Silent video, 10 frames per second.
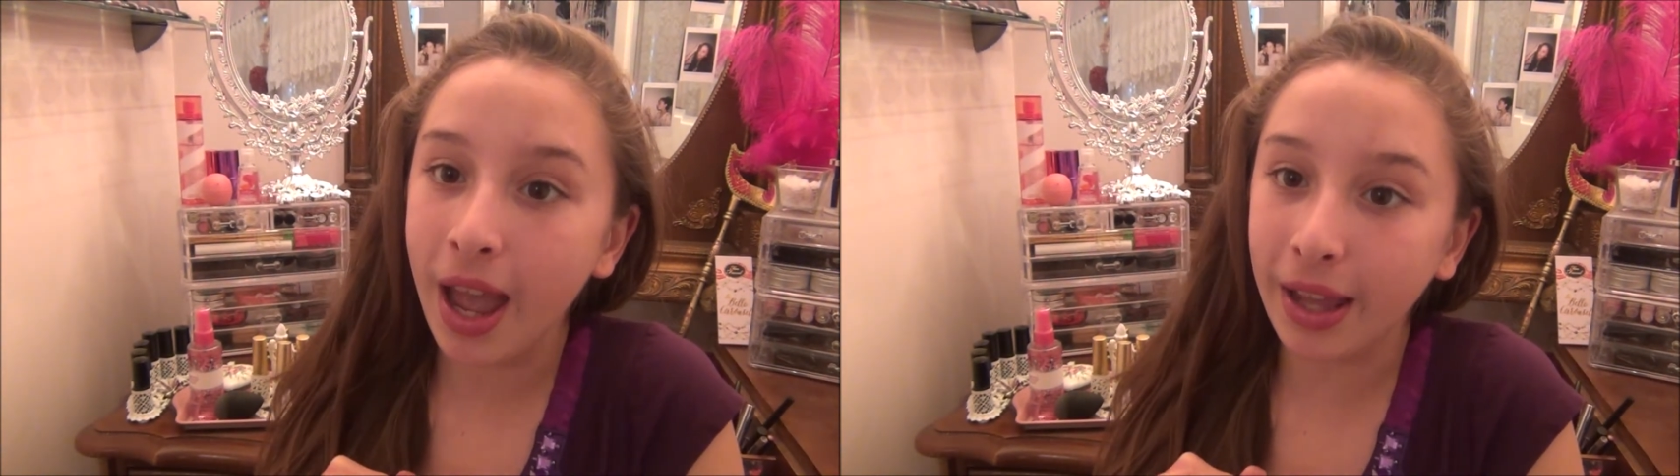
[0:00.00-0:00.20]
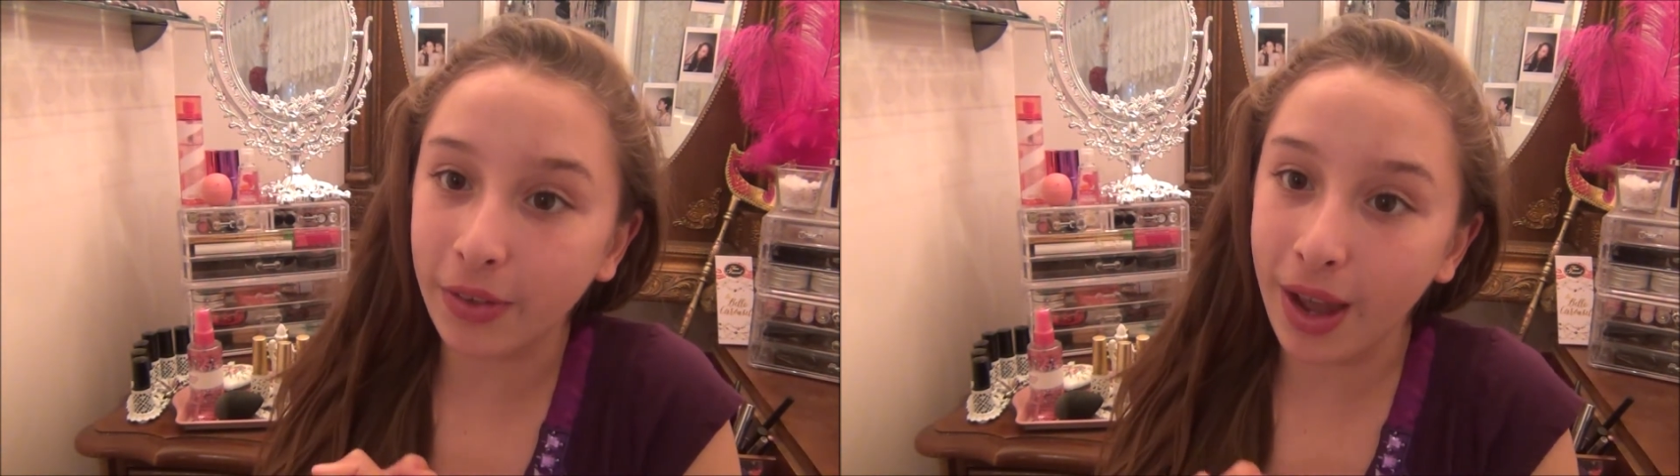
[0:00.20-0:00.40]

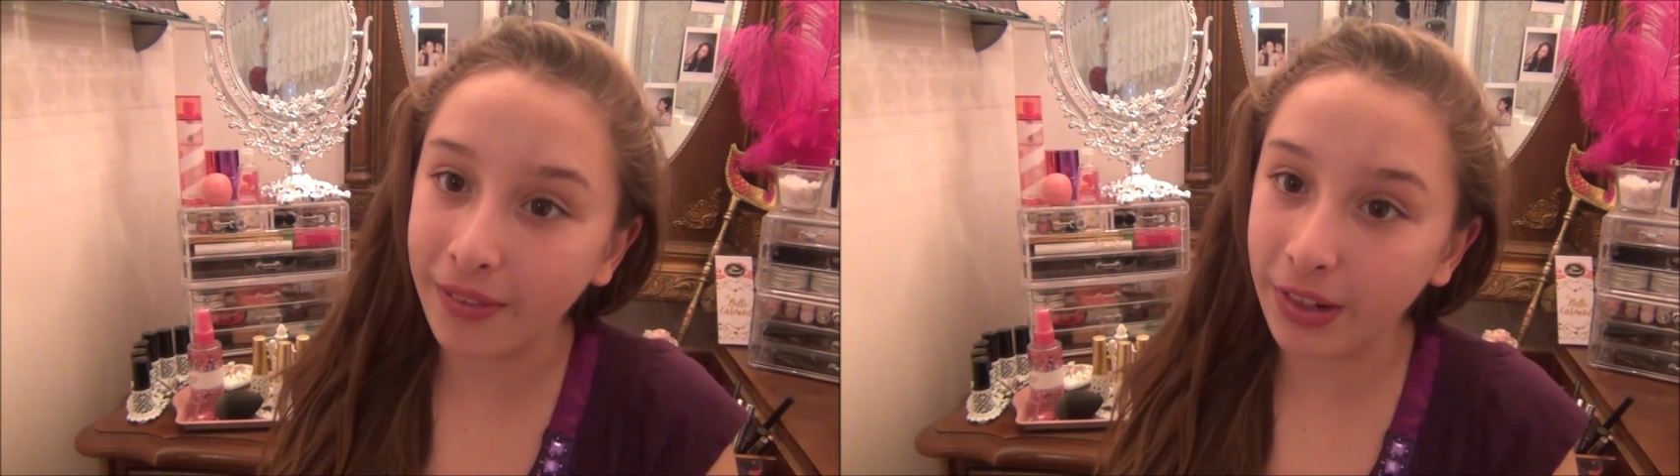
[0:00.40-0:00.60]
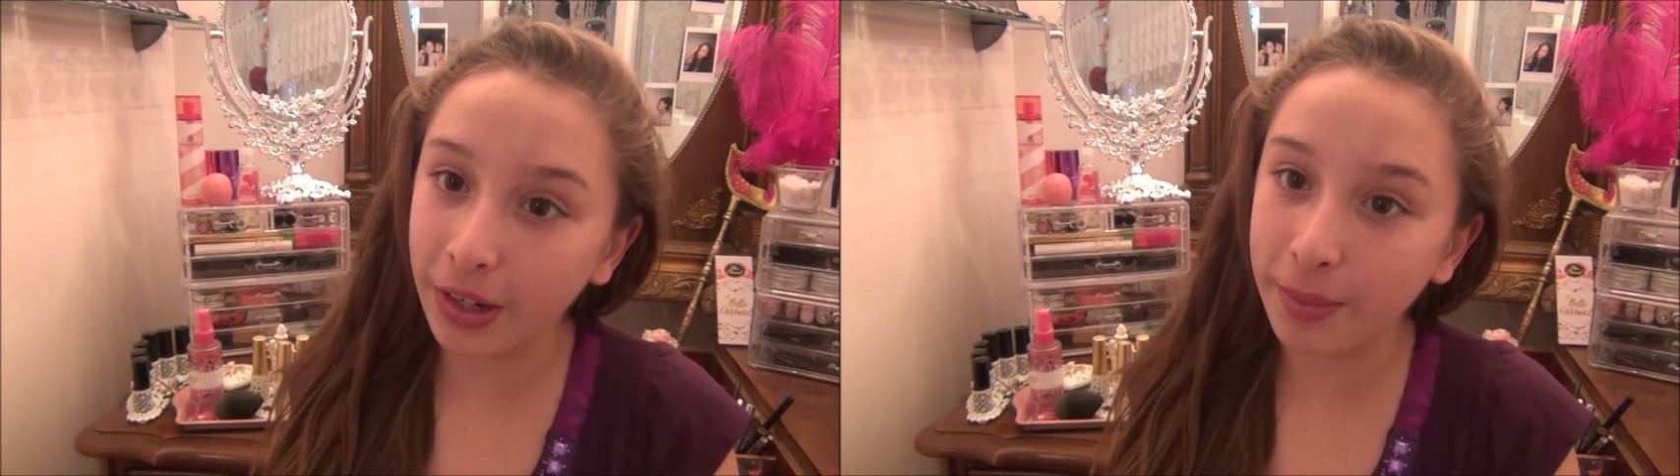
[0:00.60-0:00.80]
I don't
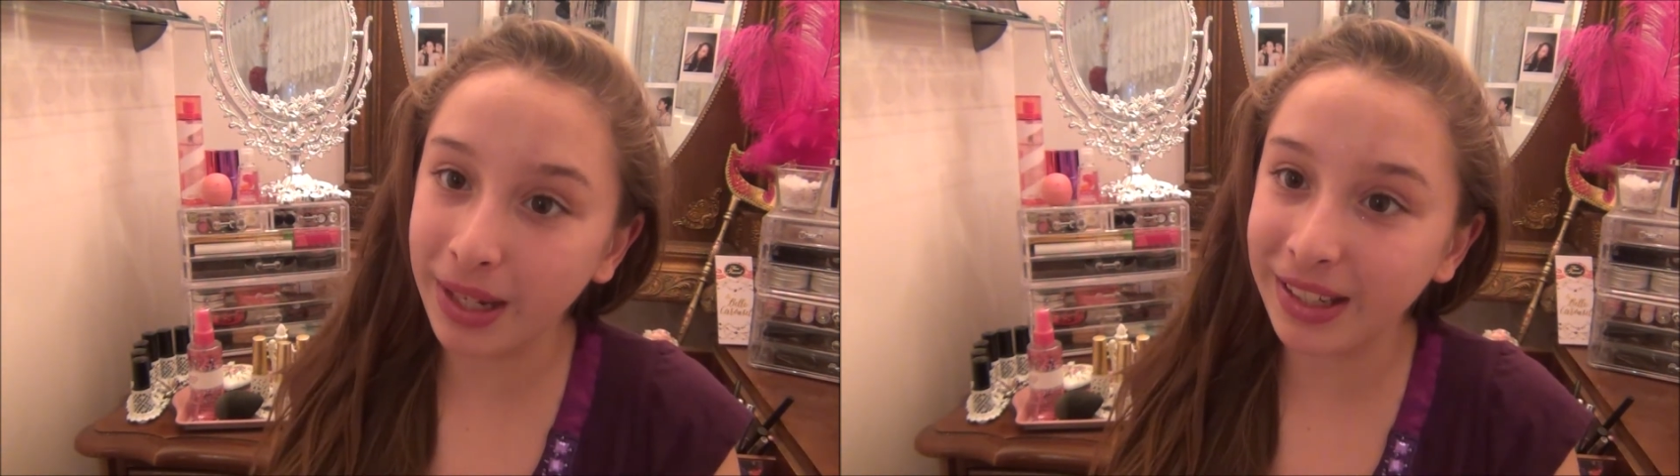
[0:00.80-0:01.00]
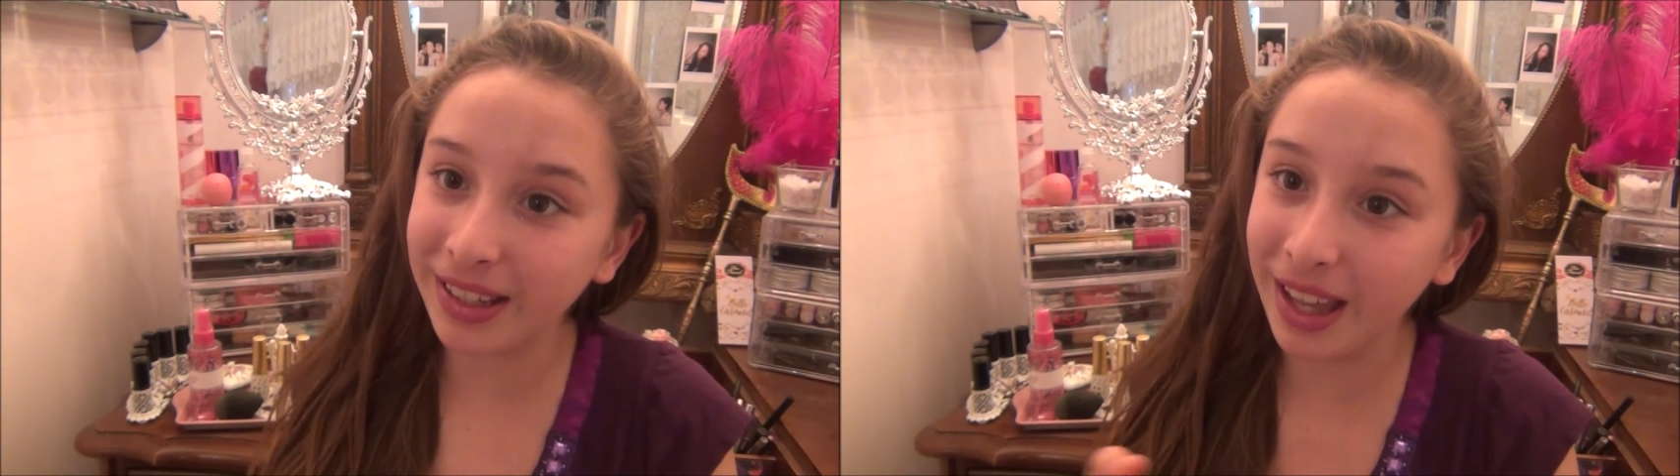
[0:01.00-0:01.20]
have very
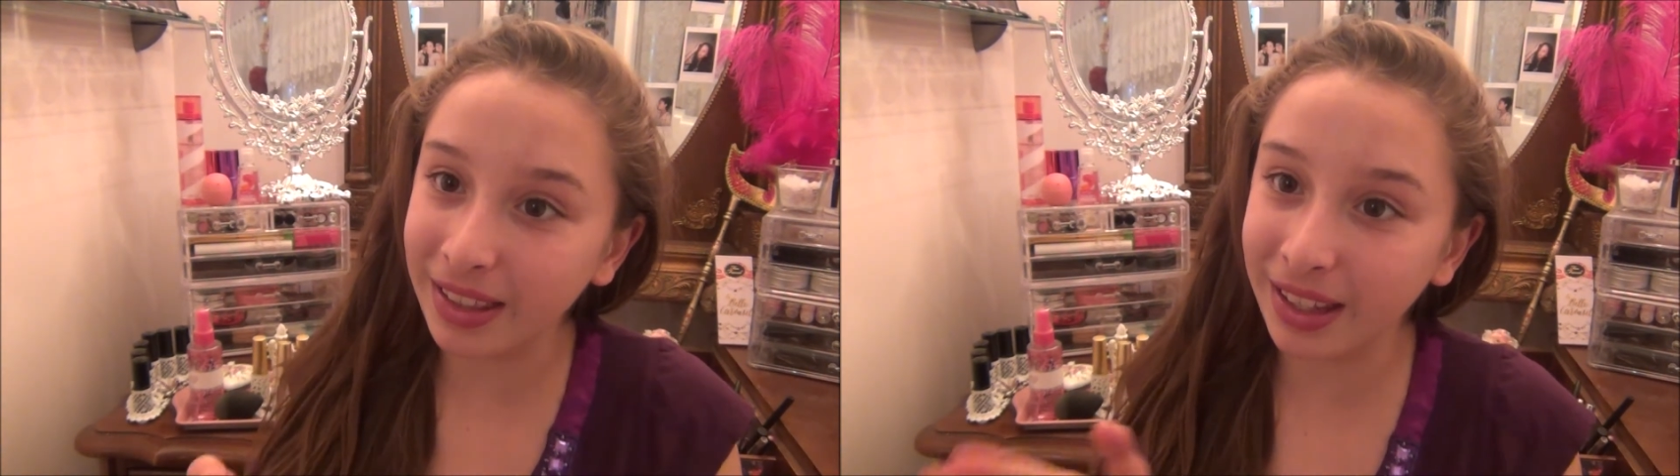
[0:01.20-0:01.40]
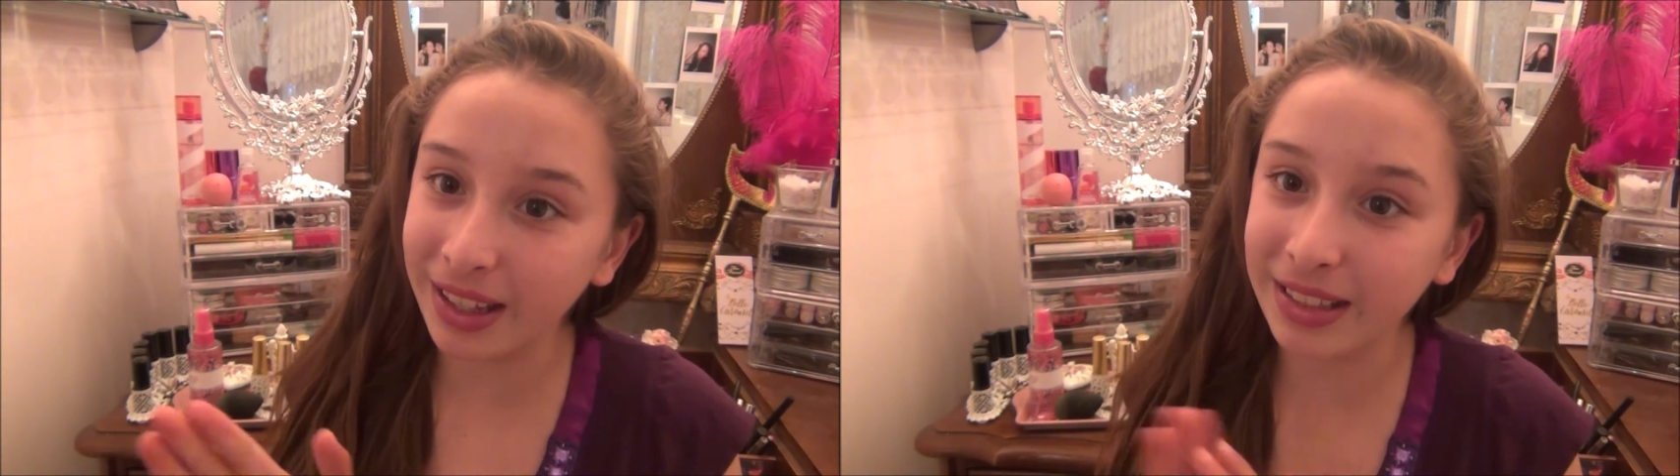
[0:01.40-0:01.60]
many
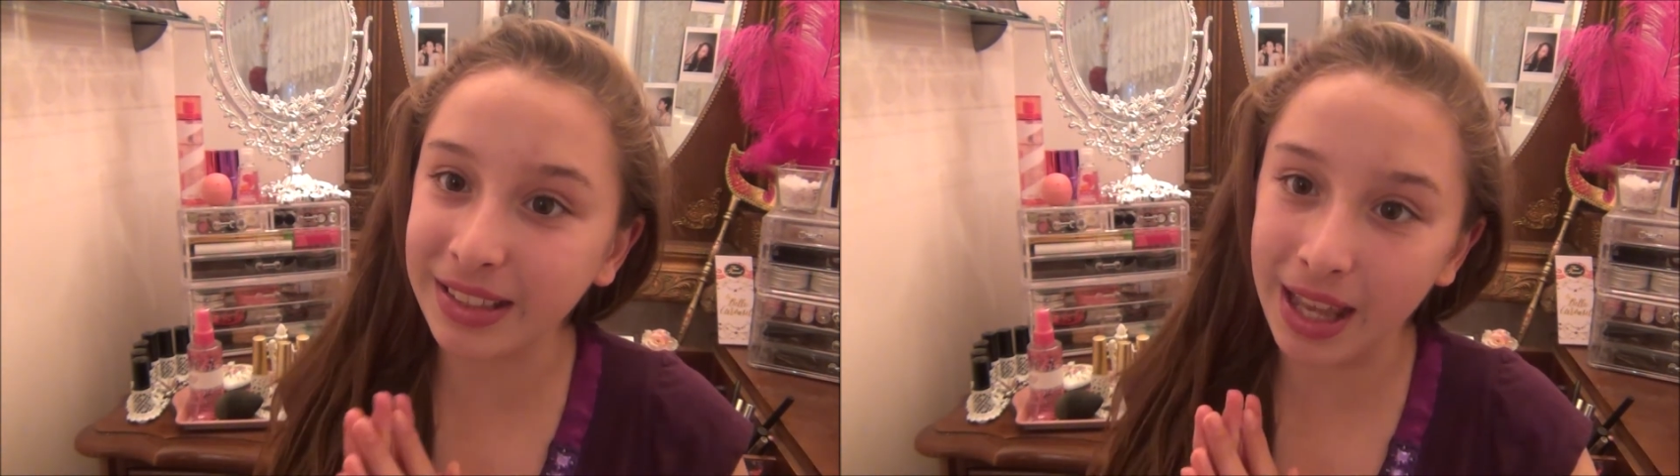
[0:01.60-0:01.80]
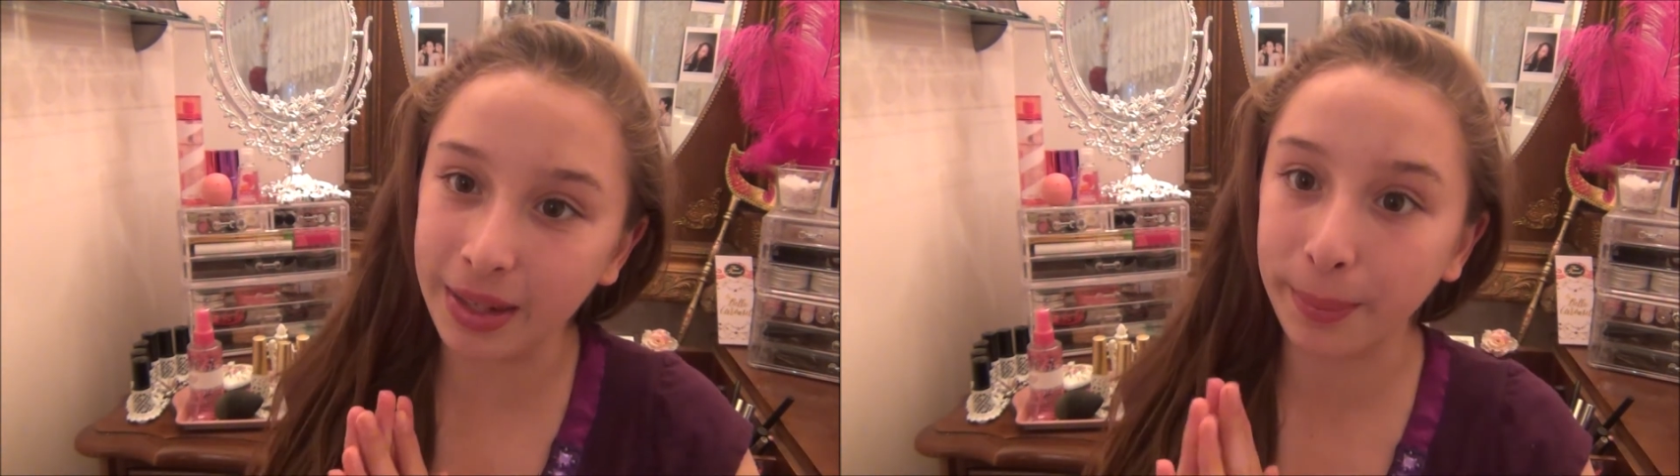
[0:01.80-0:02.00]
again, like I
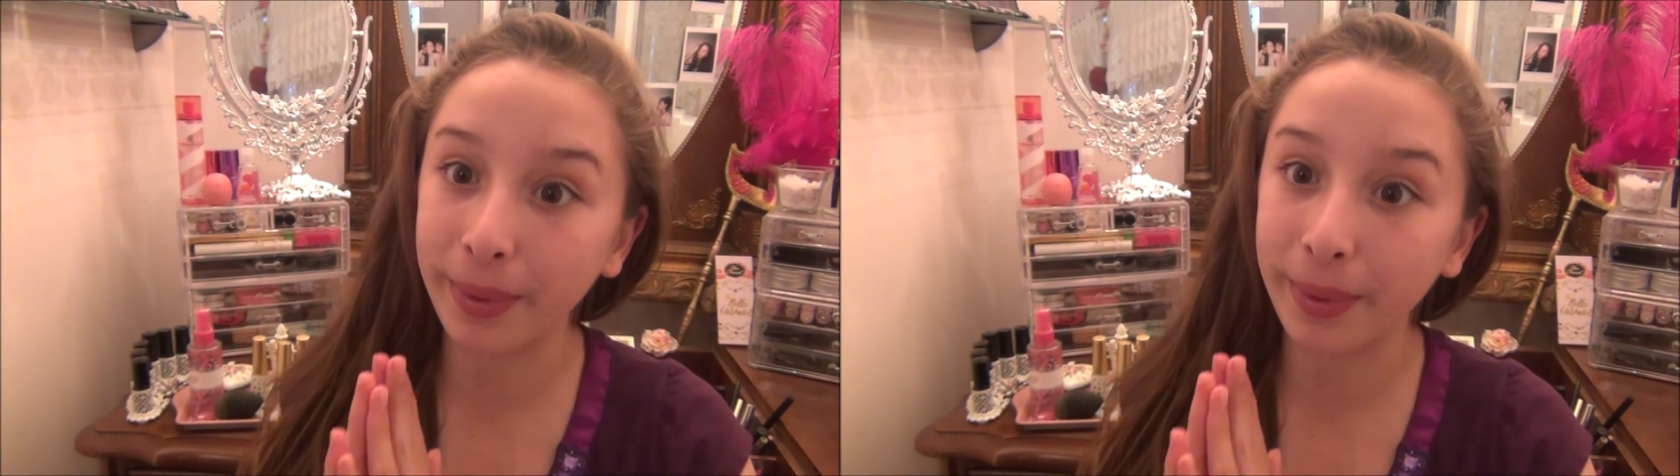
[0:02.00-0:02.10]
said,